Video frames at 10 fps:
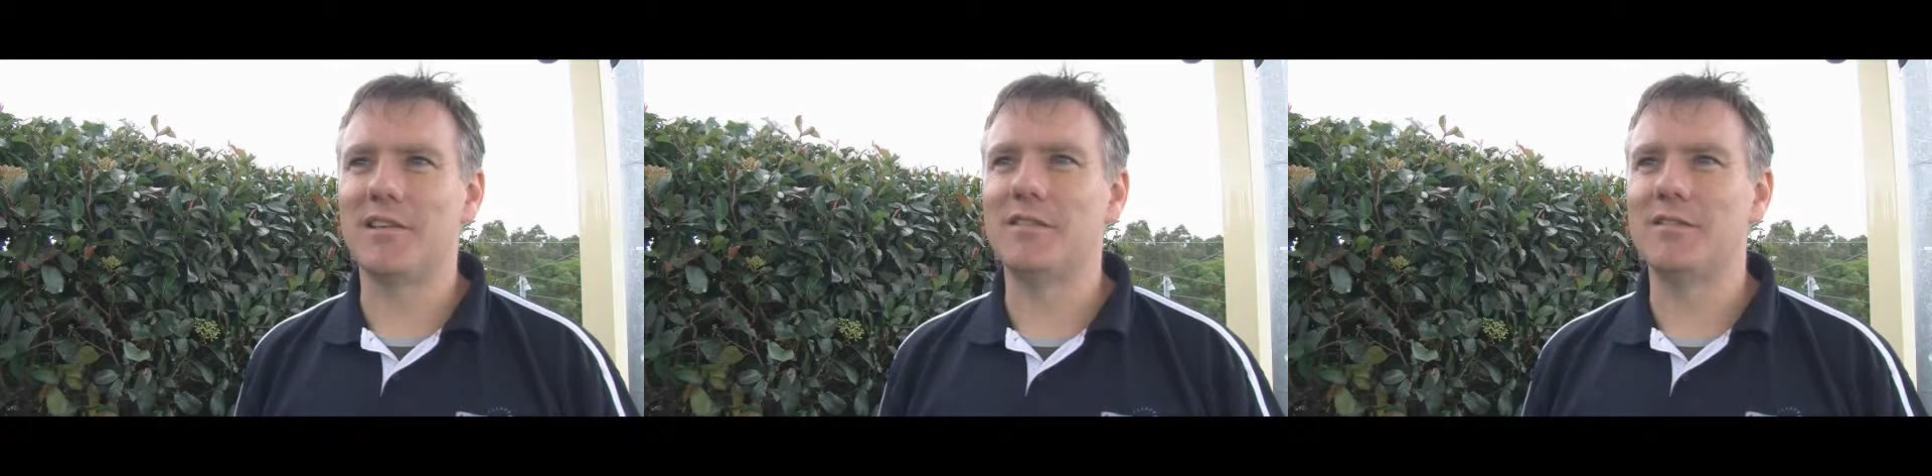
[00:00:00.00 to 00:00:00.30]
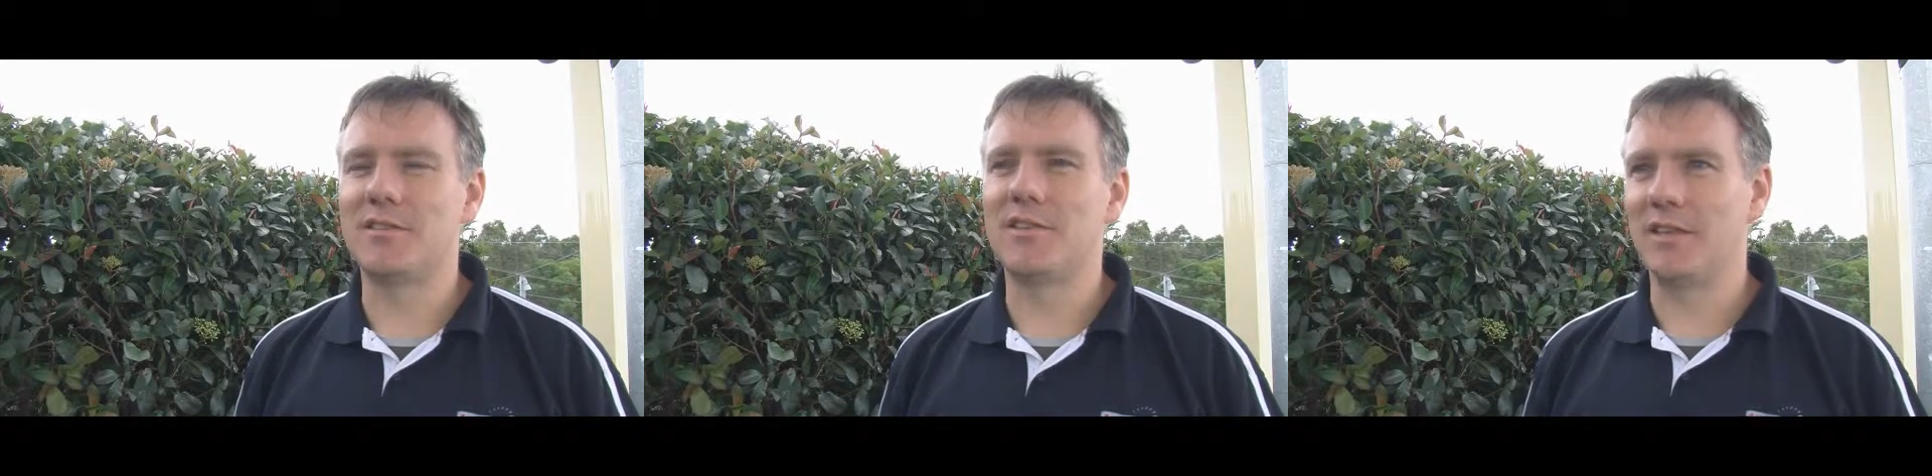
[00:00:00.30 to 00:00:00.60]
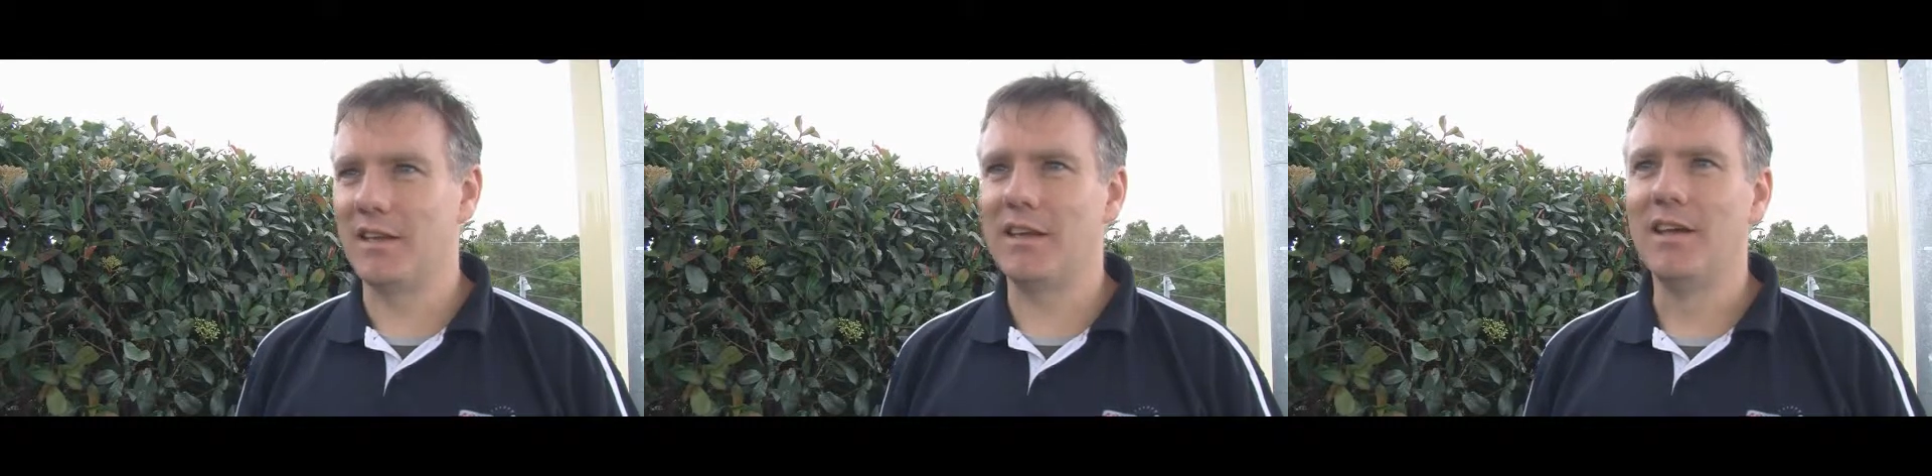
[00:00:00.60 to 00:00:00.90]
so
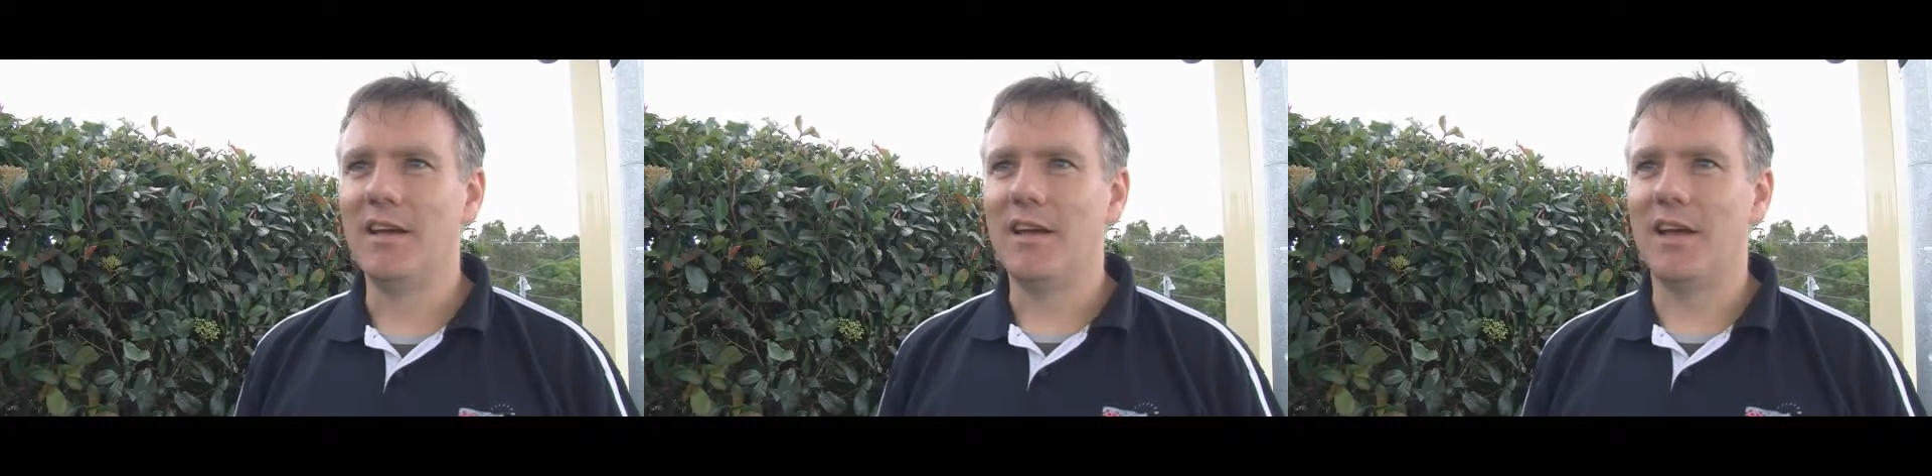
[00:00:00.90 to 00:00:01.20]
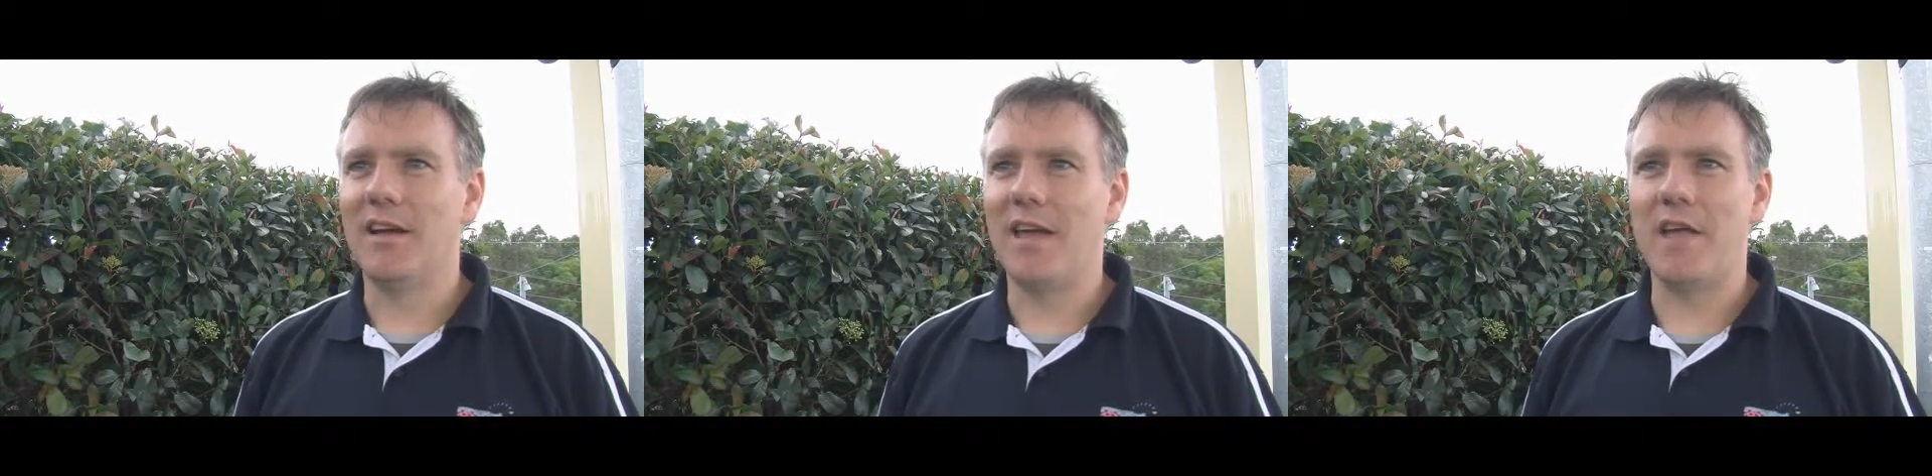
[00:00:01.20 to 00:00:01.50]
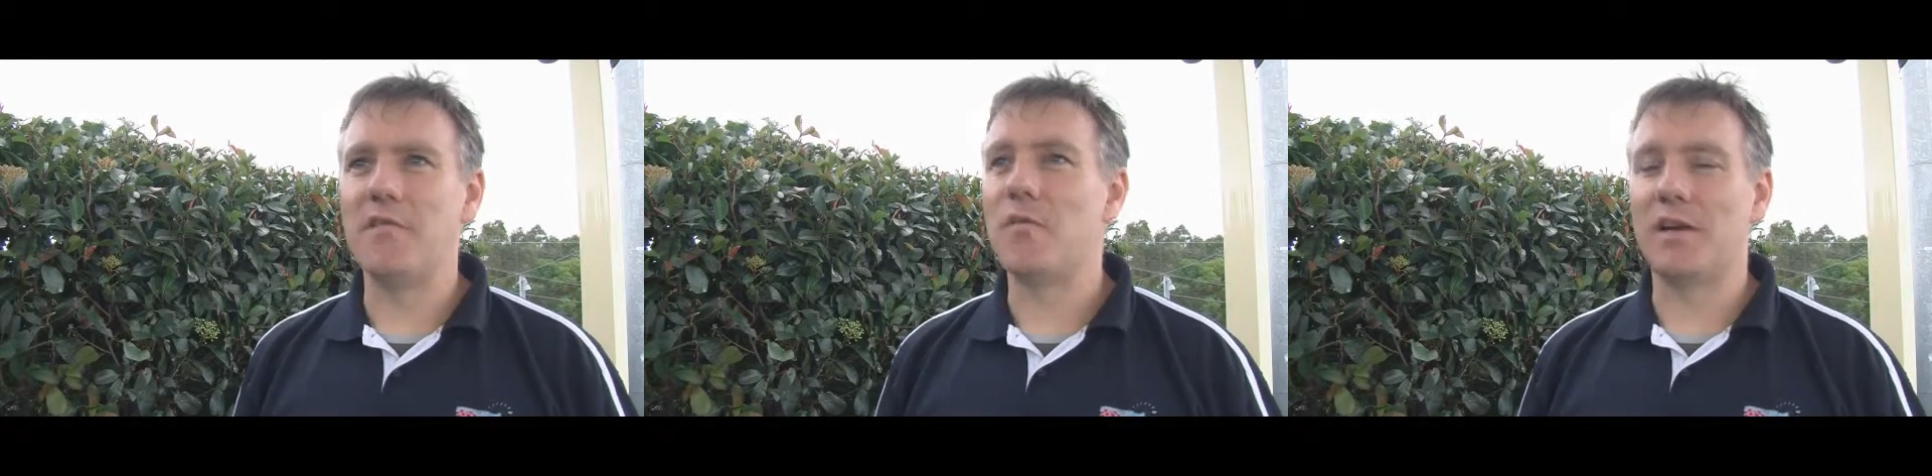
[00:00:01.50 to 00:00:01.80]
certainly
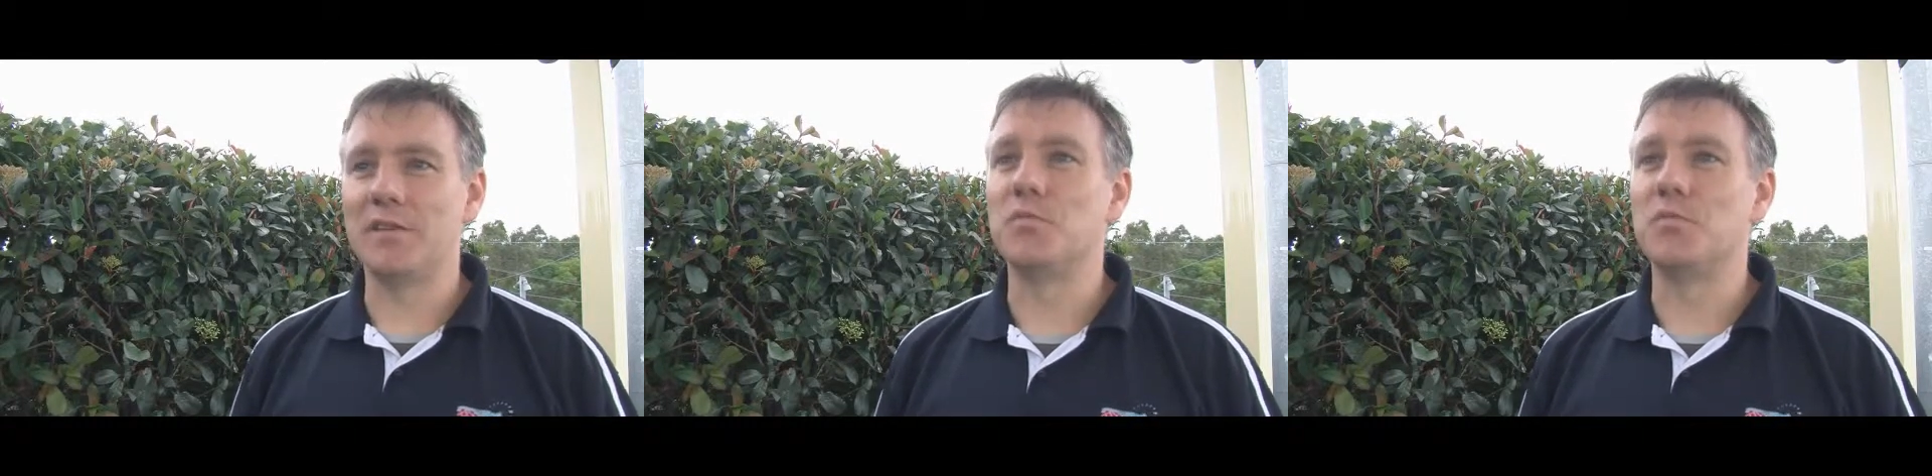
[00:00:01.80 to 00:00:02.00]
everyone